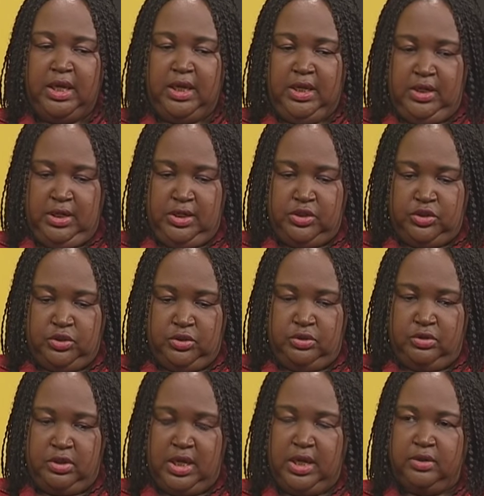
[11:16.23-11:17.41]
In addition
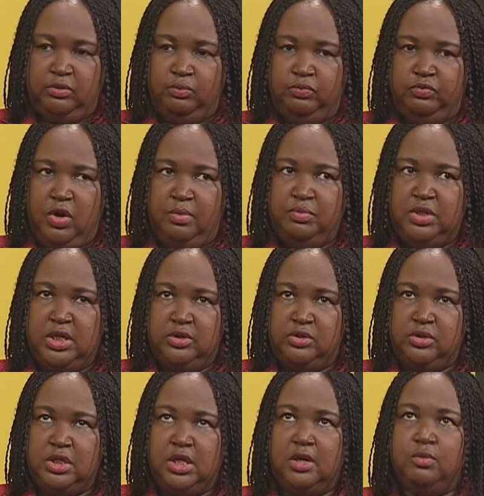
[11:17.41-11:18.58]
to that, from year
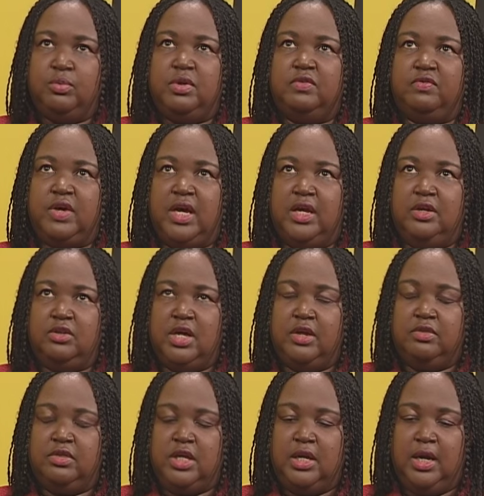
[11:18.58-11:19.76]
to year, we find that
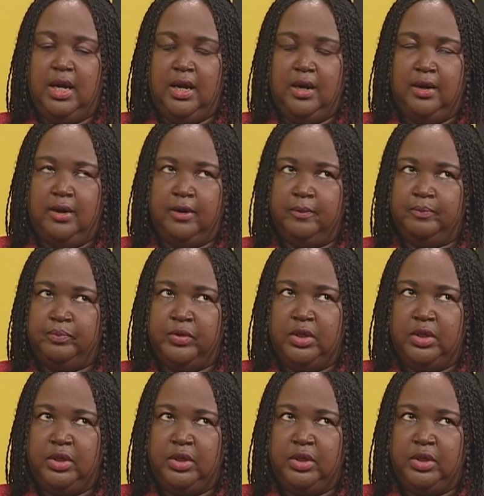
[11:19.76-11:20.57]
there are